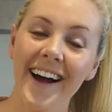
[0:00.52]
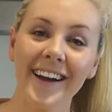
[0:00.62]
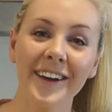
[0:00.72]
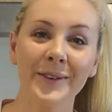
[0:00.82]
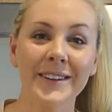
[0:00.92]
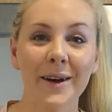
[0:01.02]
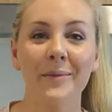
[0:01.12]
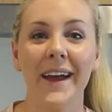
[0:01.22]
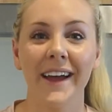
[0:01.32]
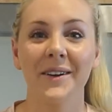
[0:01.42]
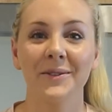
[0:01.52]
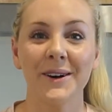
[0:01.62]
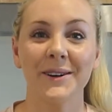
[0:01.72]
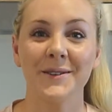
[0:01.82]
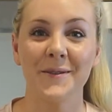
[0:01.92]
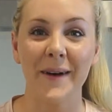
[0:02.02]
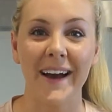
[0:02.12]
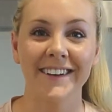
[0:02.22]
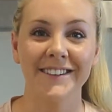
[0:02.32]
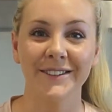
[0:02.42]
Hi guys, what's up and welcome
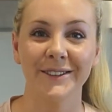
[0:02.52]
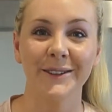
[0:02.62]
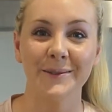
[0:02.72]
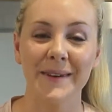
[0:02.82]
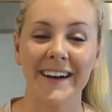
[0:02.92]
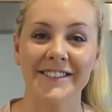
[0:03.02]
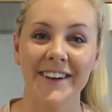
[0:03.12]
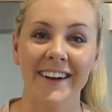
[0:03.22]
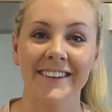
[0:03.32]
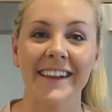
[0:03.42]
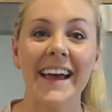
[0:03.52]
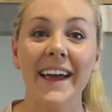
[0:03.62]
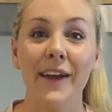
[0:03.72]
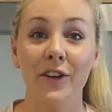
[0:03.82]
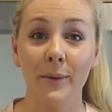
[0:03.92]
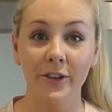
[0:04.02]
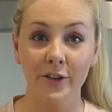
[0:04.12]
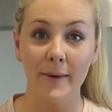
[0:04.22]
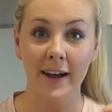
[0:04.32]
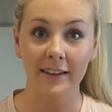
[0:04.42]
back to my channel. If you
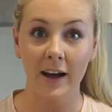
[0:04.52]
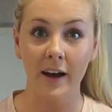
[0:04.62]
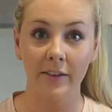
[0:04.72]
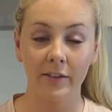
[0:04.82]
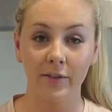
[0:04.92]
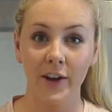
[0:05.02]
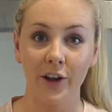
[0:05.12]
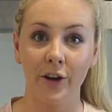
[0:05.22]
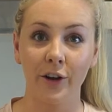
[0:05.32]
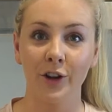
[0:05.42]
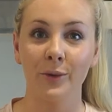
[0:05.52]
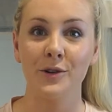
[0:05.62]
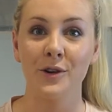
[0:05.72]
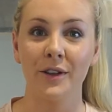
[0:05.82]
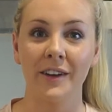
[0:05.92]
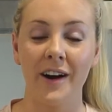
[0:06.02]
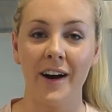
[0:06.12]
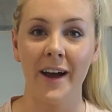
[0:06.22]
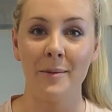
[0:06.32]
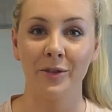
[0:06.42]
watched my last video, you would know that
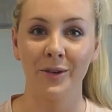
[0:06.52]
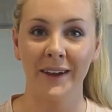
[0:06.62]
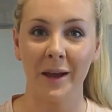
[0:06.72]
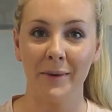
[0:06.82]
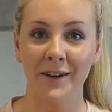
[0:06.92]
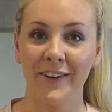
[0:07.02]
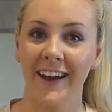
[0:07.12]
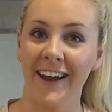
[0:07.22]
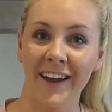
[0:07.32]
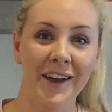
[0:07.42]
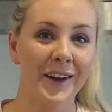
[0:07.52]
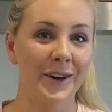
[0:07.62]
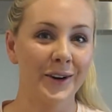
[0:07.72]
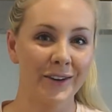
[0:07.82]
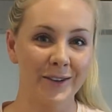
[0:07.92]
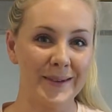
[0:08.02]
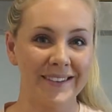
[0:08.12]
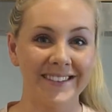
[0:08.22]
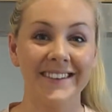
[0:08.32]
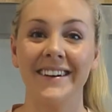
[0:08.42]
I'm doing a bit of a
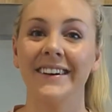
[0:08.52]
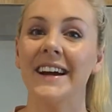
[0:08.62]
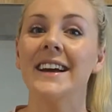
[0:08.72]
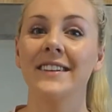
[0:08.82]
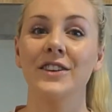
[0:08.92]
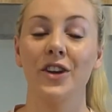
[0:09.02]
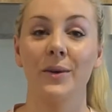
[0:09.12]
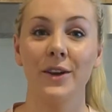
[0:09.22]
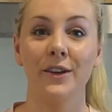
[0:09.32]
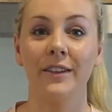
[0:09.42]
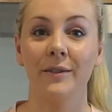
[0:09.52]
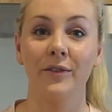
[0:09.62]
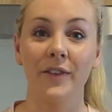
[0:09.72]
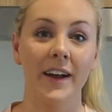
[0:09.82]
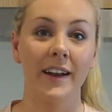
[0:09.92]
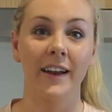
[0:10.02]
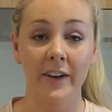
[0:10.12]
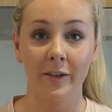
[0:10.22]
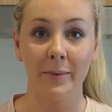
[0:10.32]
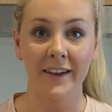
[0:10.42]
Christmas series and showing you some fun
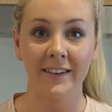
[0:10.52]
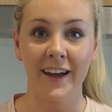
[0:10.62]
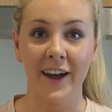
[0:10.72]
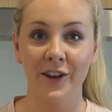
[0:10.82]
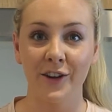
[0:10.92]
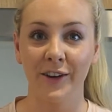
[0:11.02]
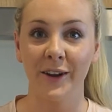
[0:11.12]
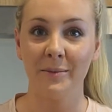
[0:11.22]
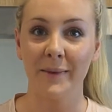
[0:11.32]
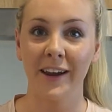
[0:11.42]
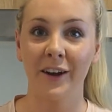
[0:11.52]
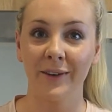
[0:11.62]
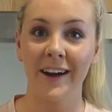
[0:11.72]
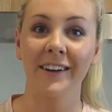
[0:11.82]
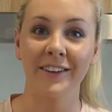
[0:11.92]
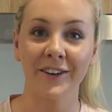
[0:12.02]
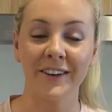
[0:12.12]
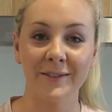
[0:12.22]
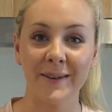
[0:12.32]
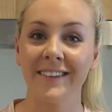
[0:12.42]
recipes that you can make around
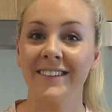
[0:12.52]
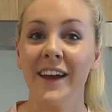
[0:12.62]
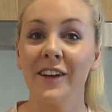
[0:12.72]
Christmas